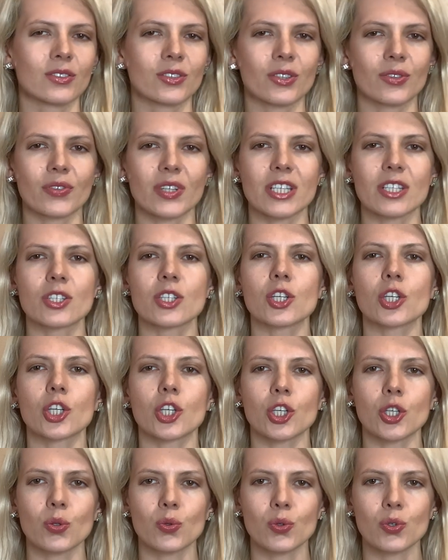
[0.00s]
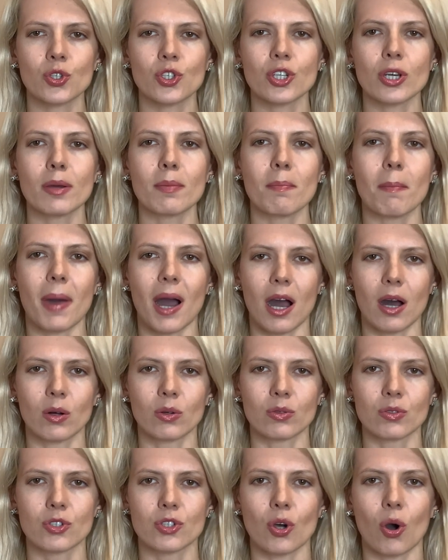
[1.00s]
There is huge
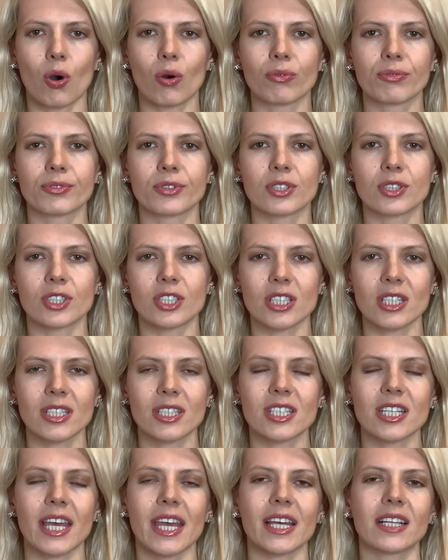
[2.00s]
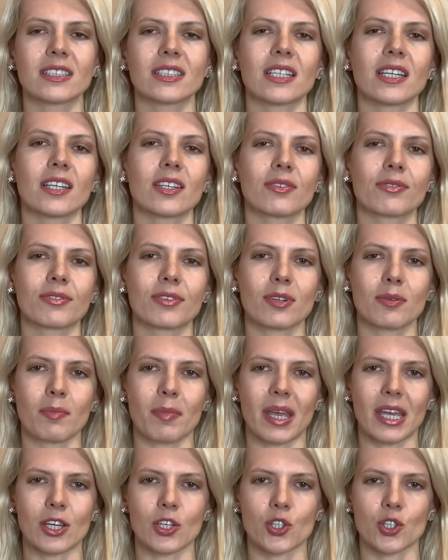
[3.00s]
amounts of detailed
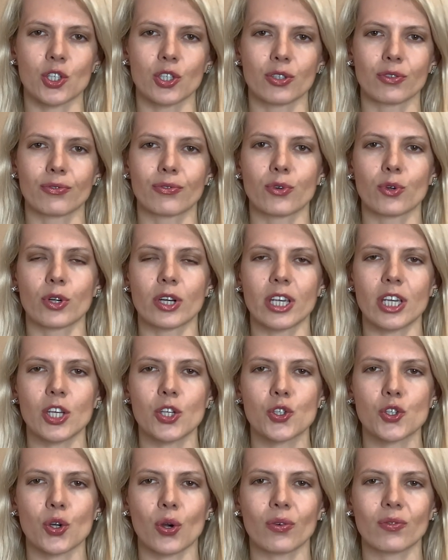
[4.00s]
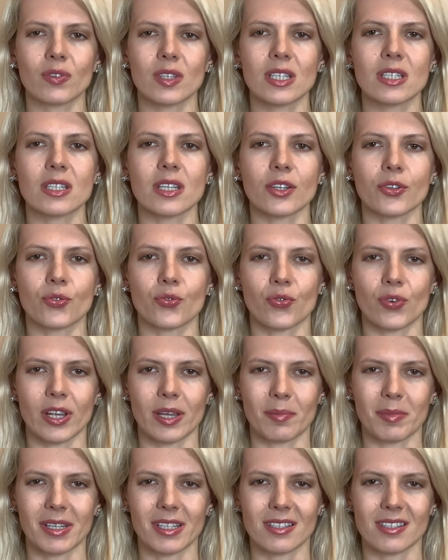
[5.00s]
information for each of these
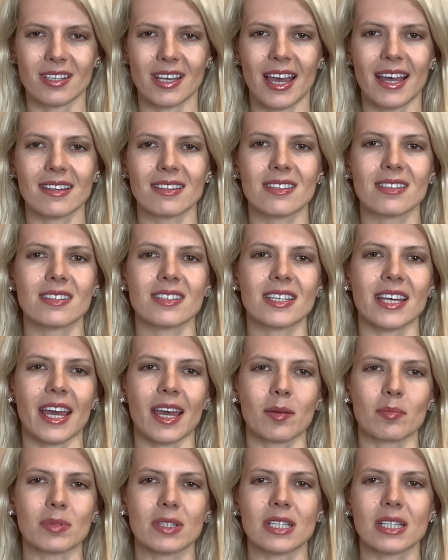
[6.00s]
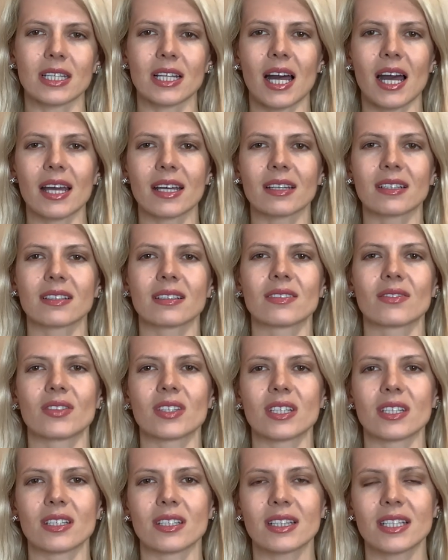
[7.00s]
agreements and steps, like
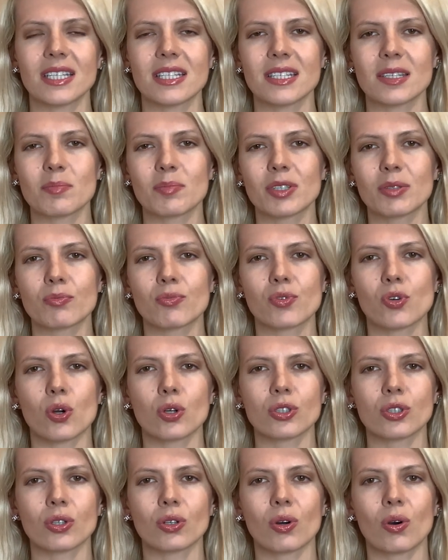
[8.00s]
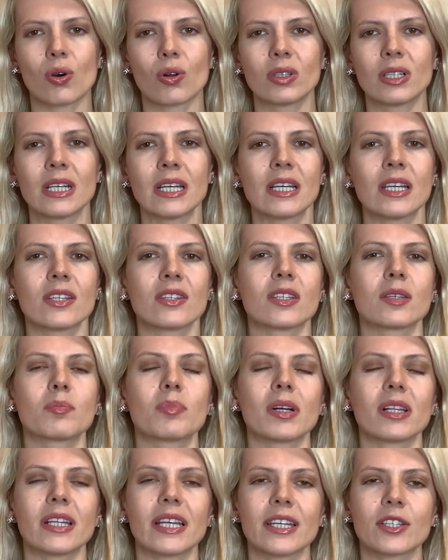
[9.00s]
the Lisbon Protocol,
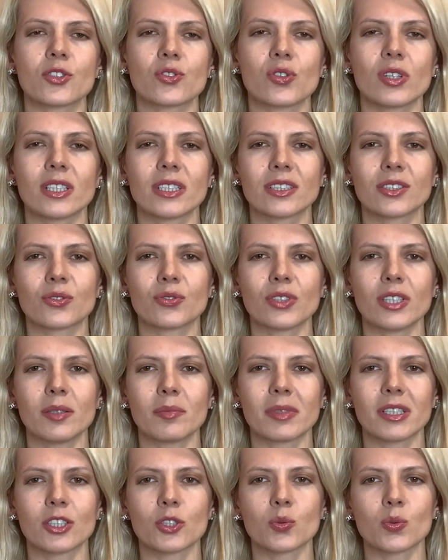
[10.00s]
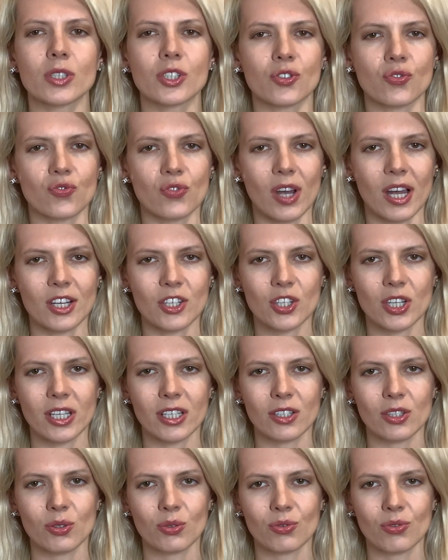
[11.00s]
the bilateral agreement with
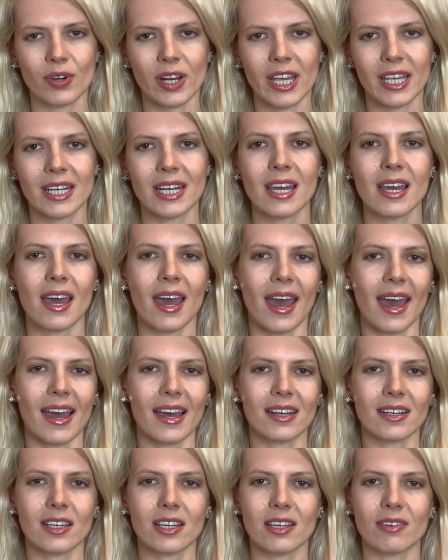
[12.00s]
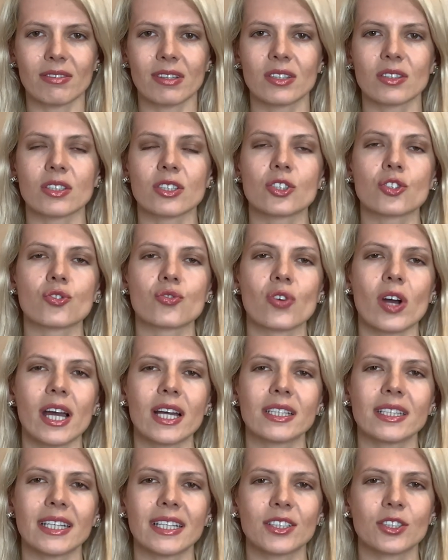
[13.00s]
Russia and Ukraine, and even the
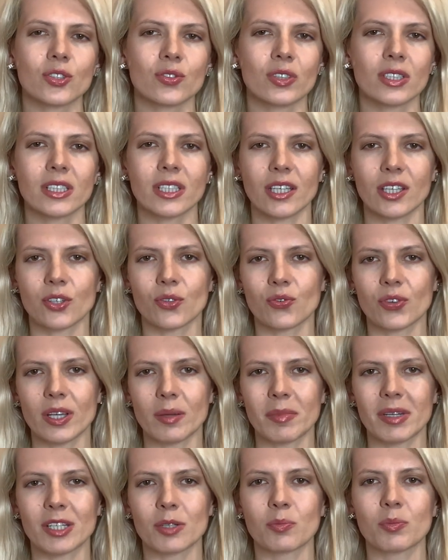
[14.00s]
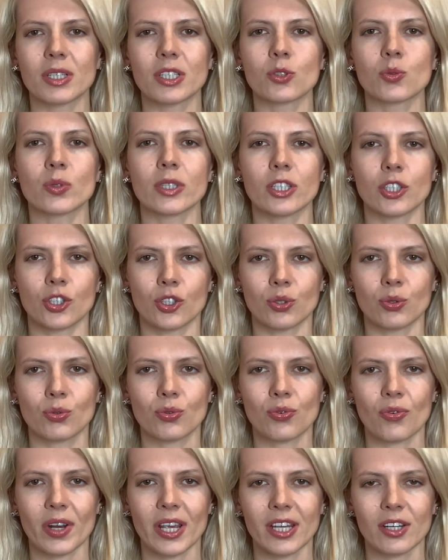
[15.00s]
trilateral agreement between
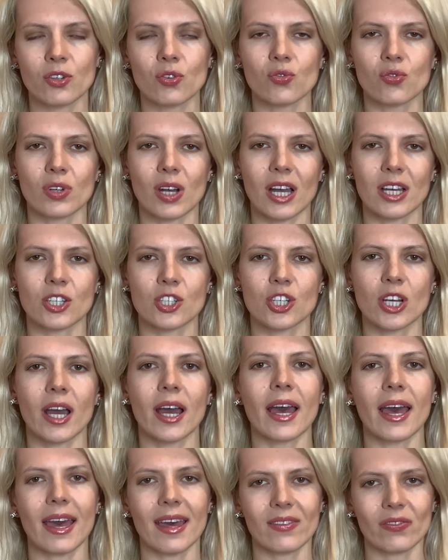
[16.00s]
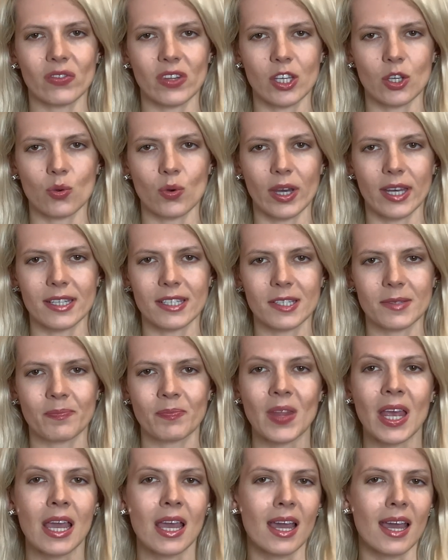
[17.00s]
Ukraine, Russia and the
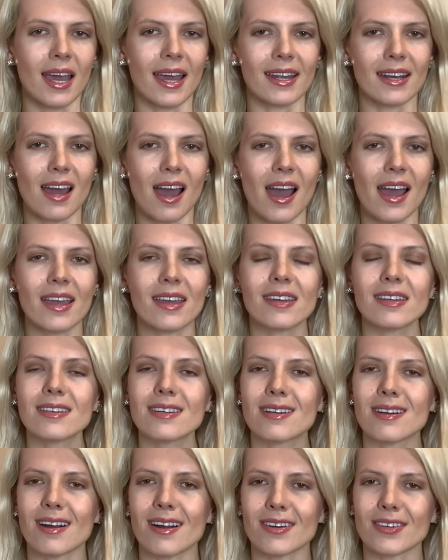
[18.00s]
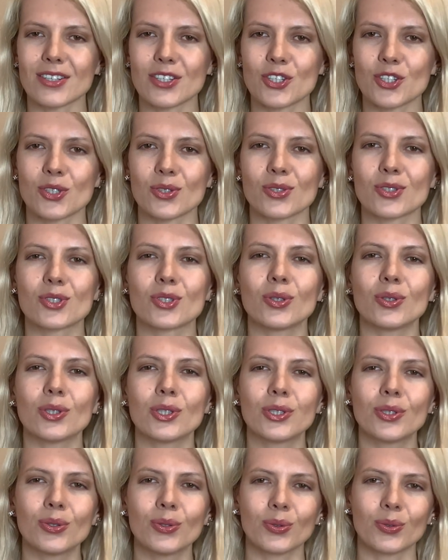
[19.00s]
US. And I encourage you to
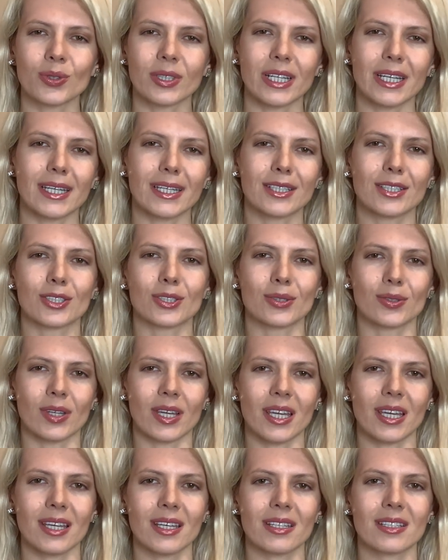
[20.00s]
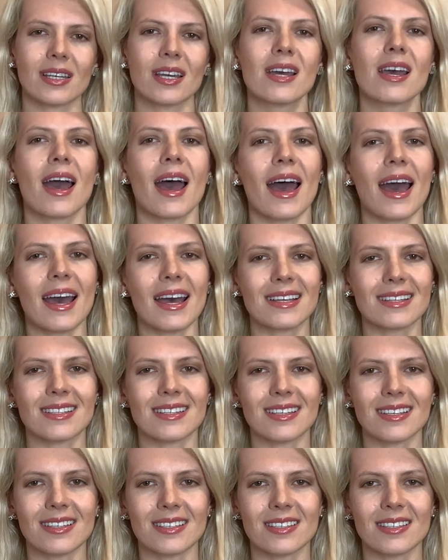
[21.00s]
look into it,
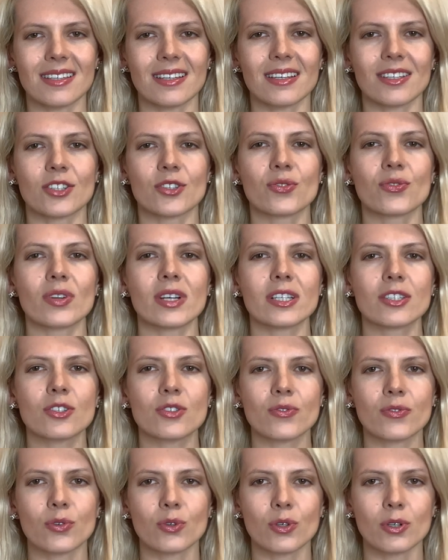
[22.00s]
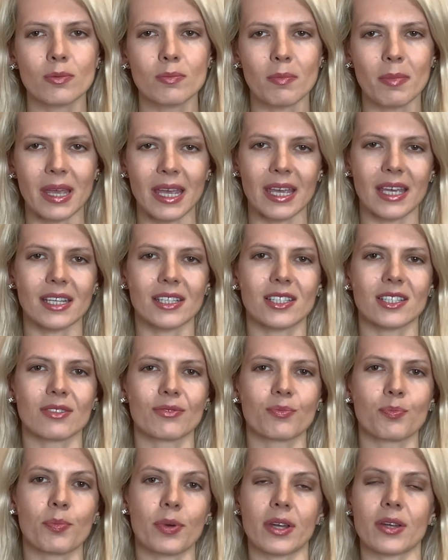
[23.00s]
as it's a
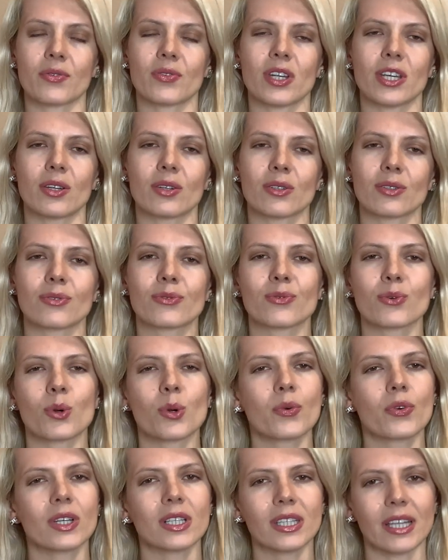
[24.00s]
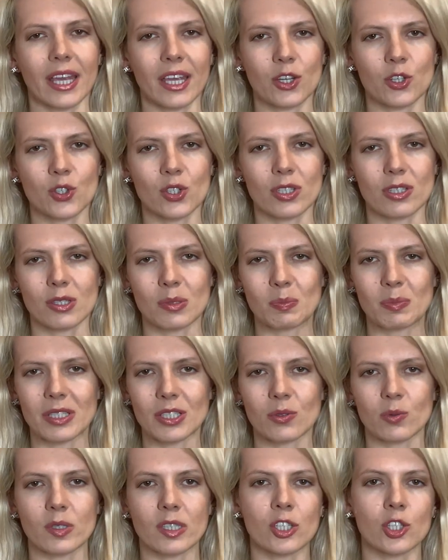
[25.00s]
transformative period for relations
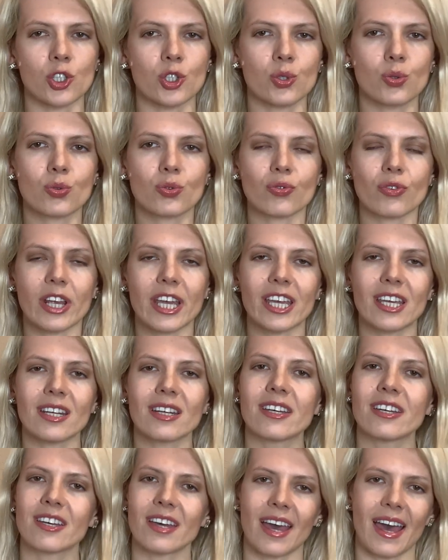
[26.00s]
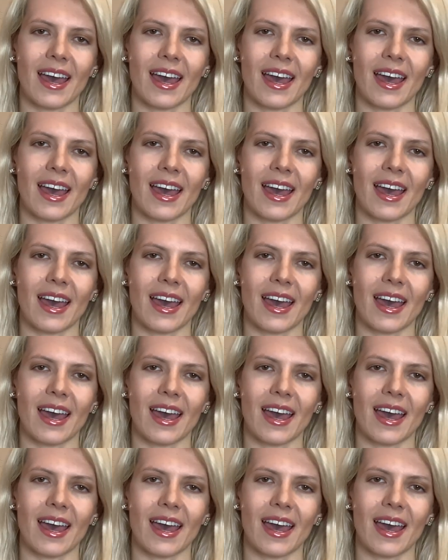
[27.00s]
between Ukraine